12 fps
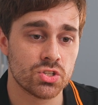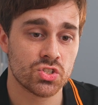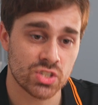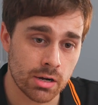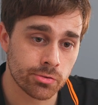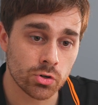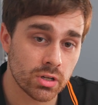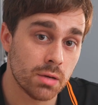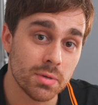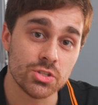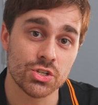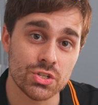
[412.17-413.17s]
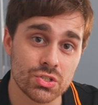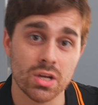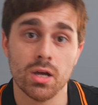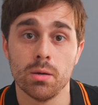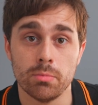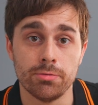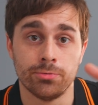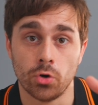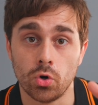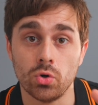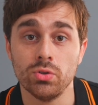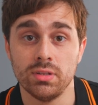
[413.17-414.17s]
several images
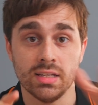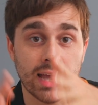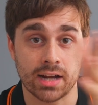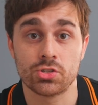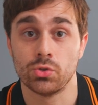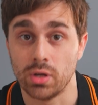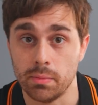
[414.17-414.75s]
before the actual